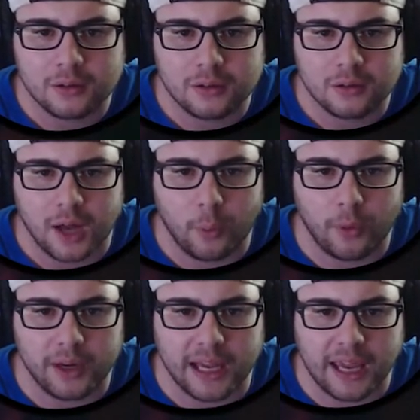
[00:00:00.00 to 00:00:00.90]
I don't want
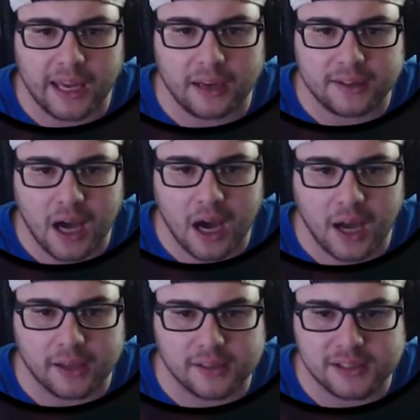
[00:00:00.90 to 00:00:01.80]
to get hit and die.
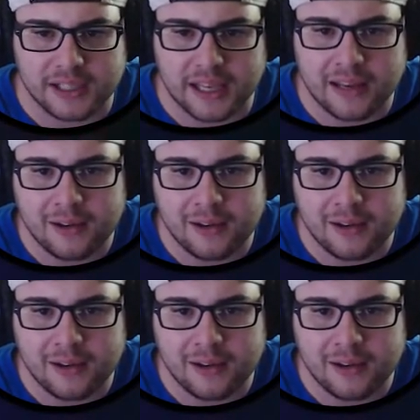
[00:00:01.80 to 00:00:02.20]
Is this the end?